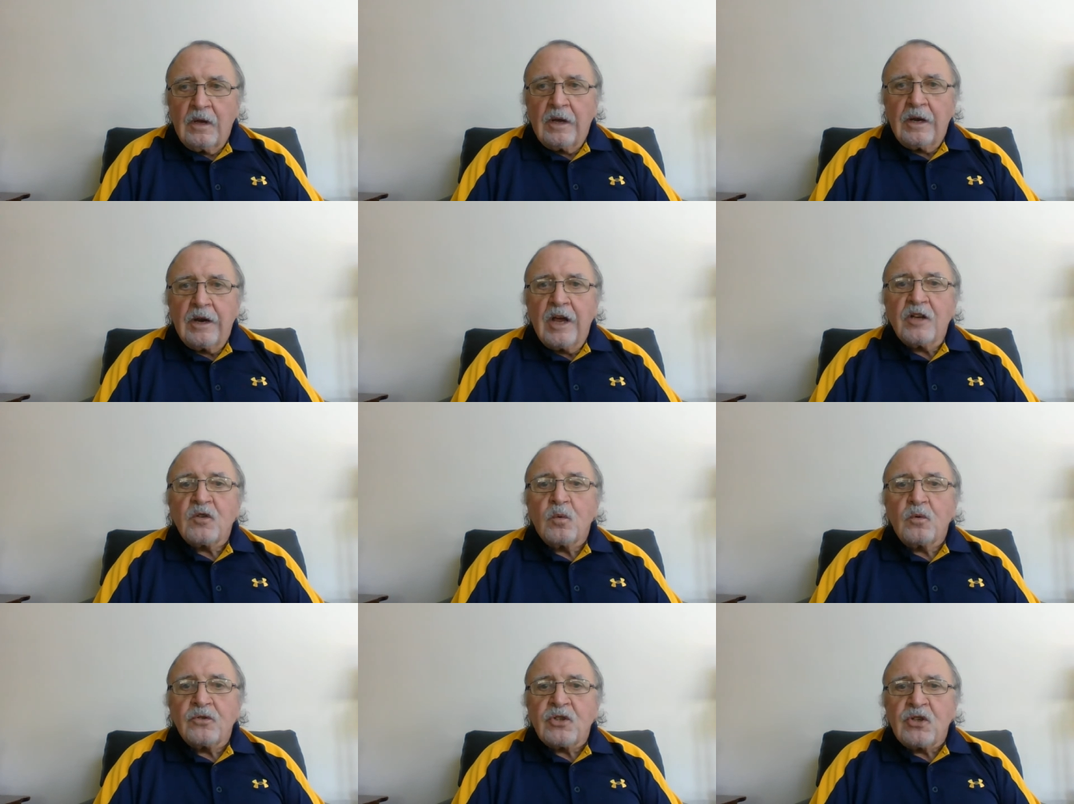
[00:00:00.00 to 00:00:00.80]
And as
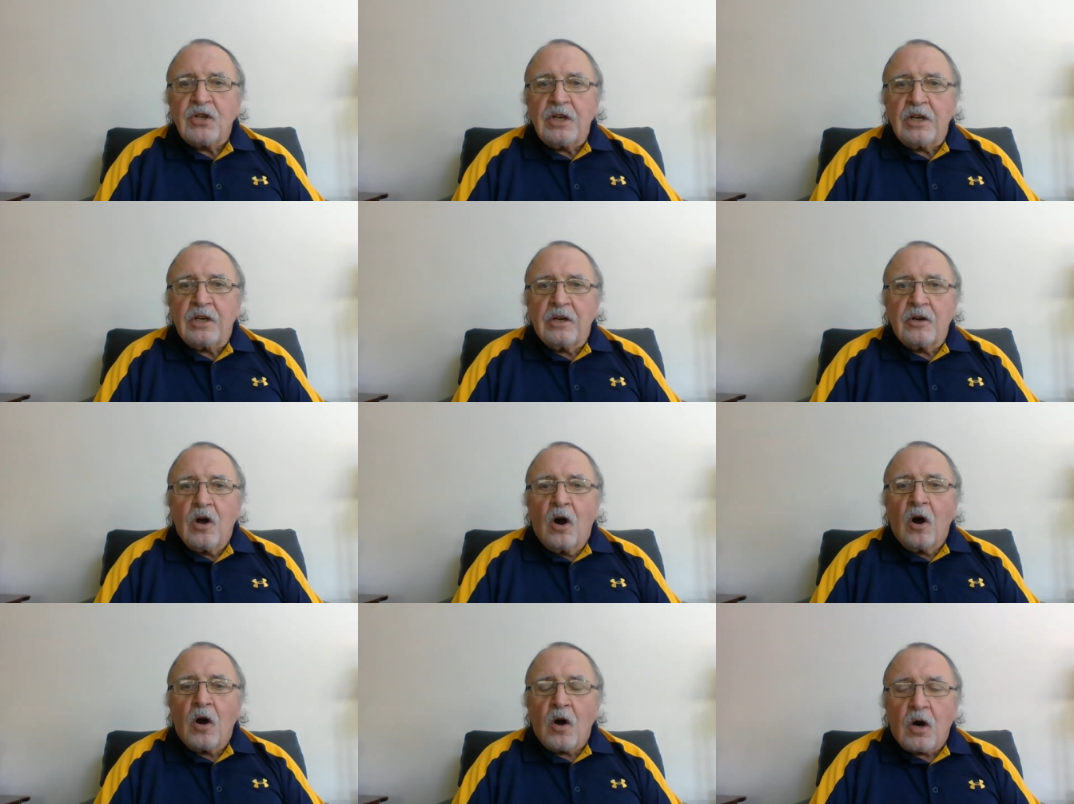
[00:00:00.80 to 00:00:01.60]
we'll see, an
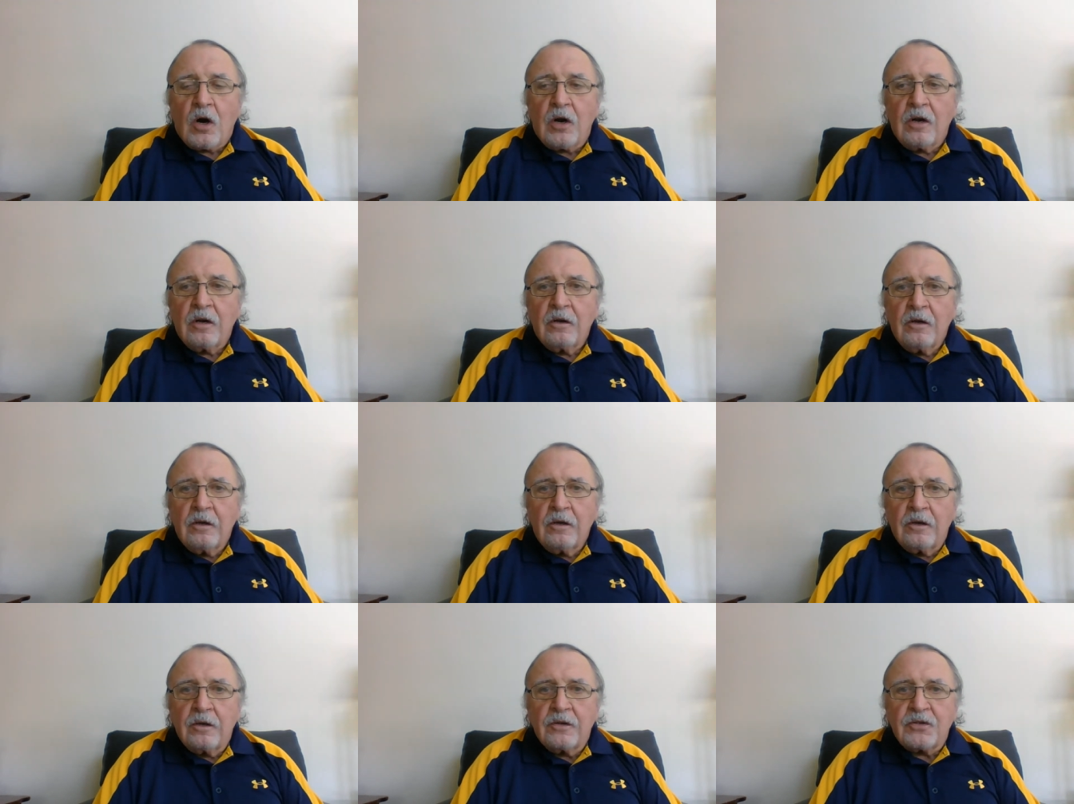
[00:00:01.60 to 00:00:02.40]
ark
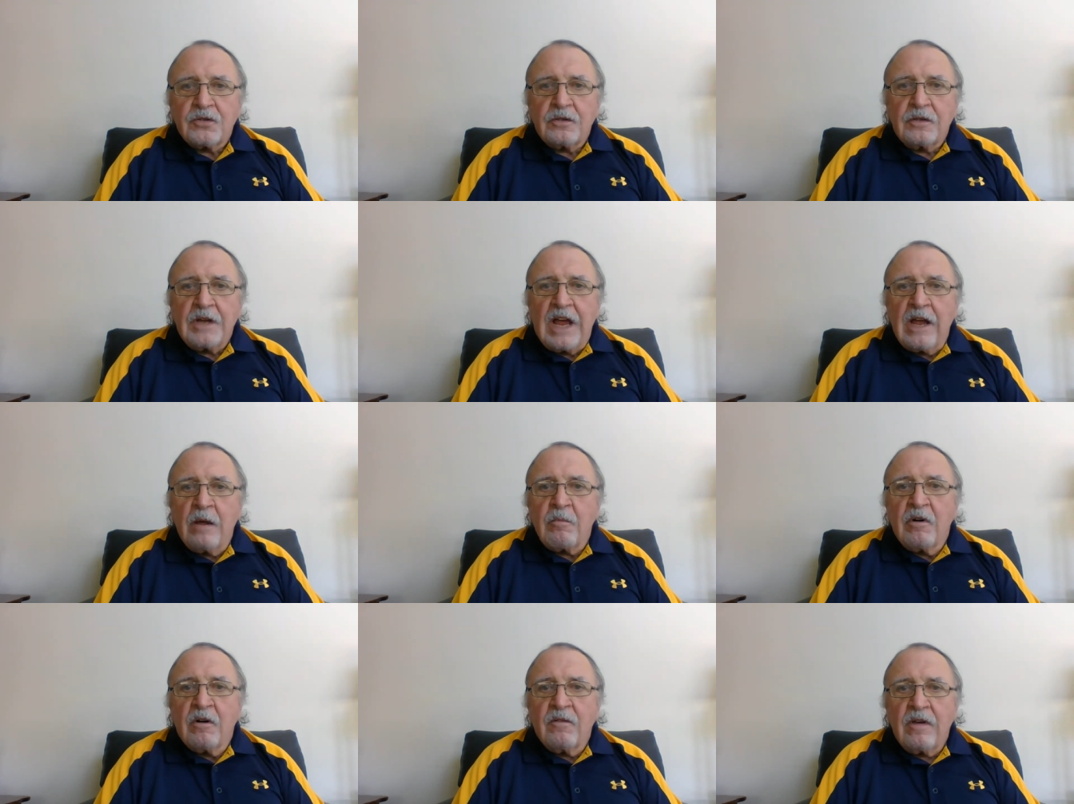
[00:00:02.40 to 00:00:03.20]
is the
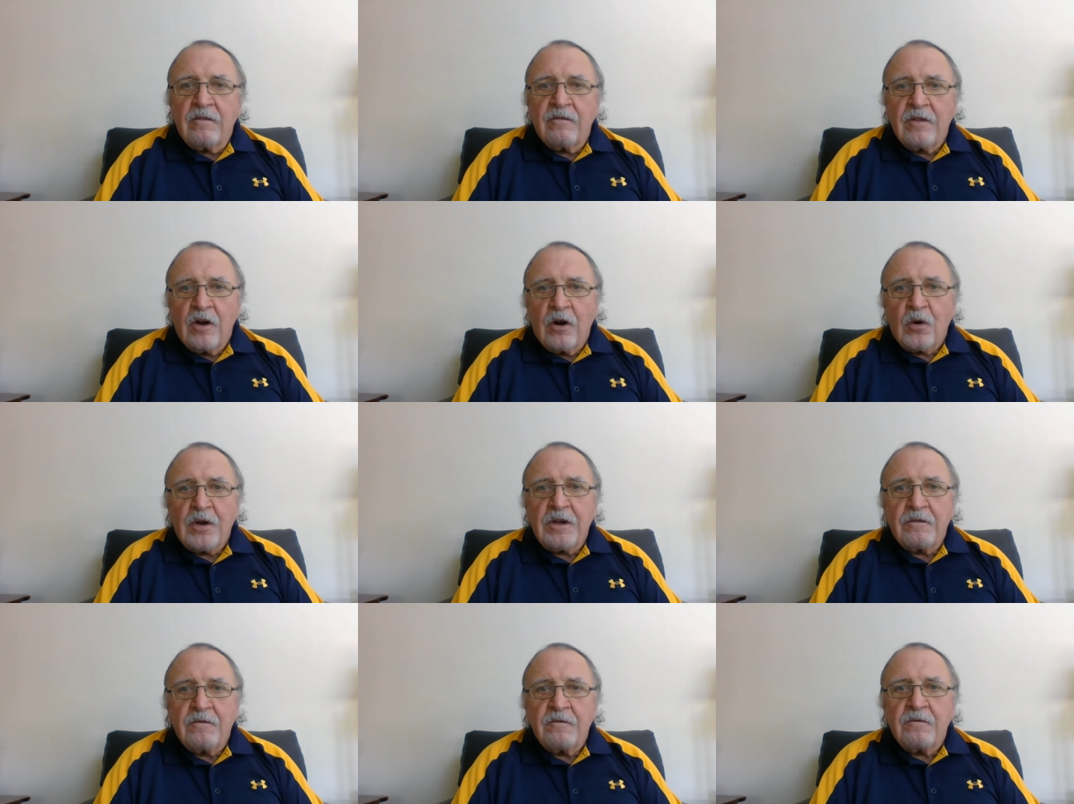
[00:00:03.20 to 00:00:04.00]
name of a
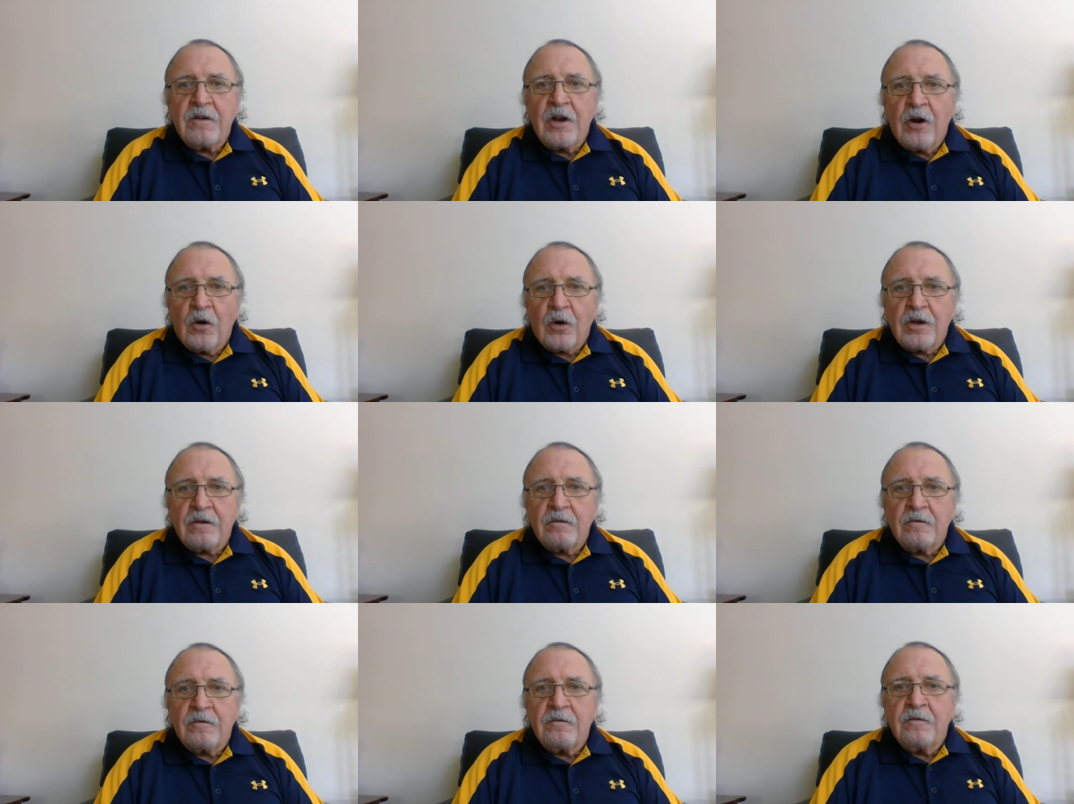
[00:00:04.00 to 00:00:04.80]
very,
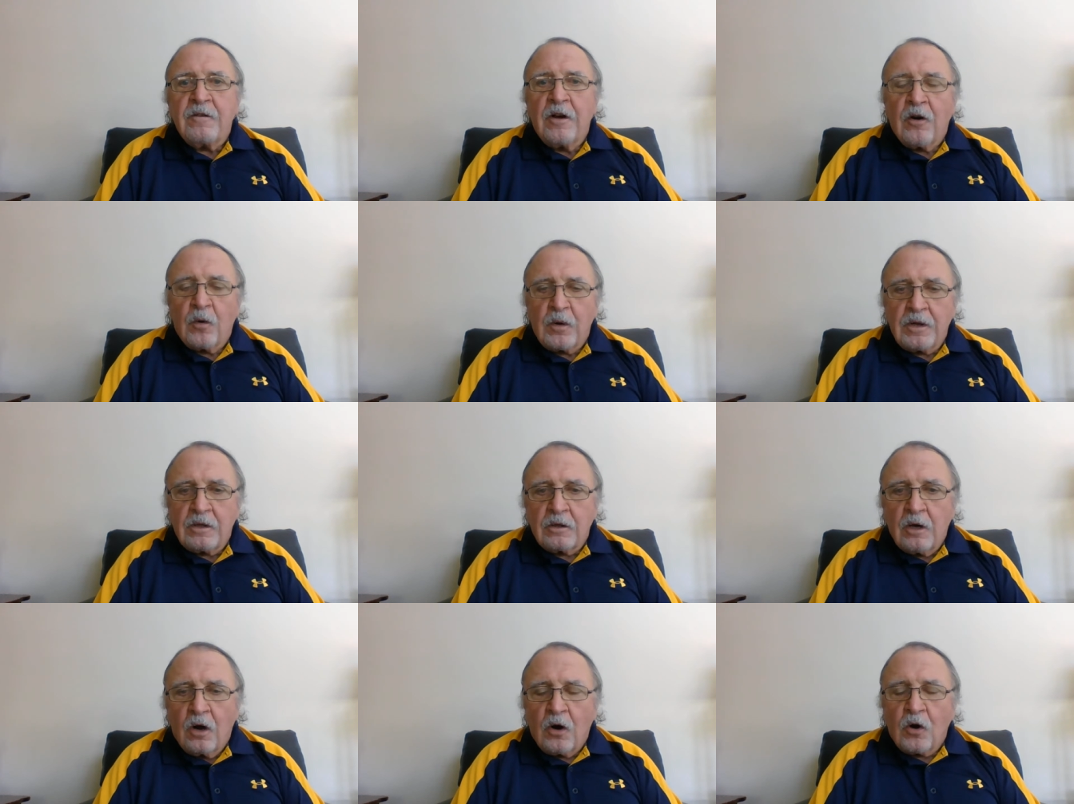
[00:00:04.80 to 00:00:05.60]
very, very
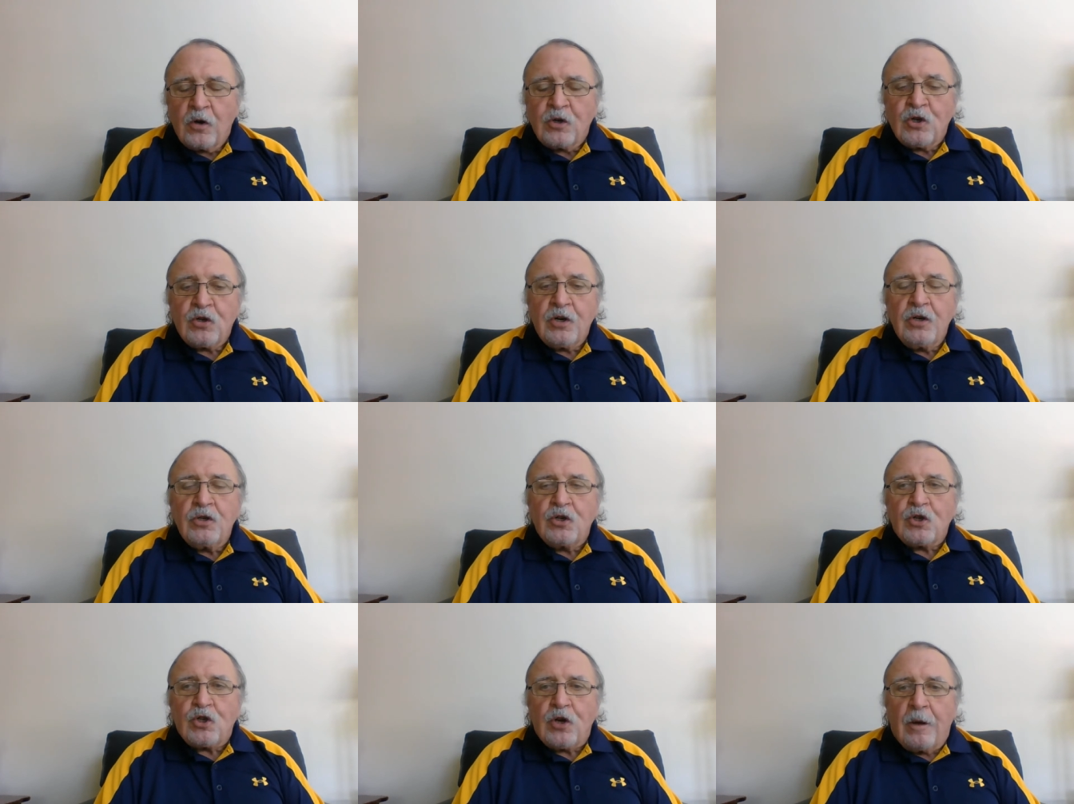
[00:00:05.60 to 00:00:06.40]
large
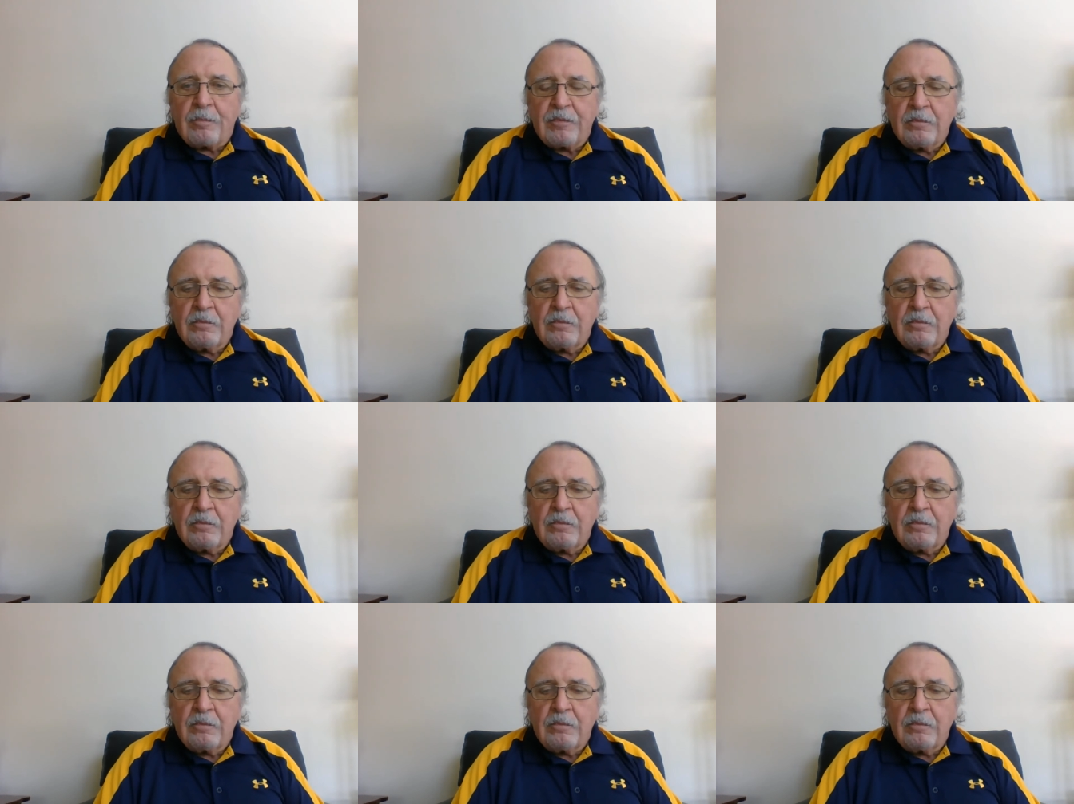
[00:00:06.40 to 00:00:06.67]
ship.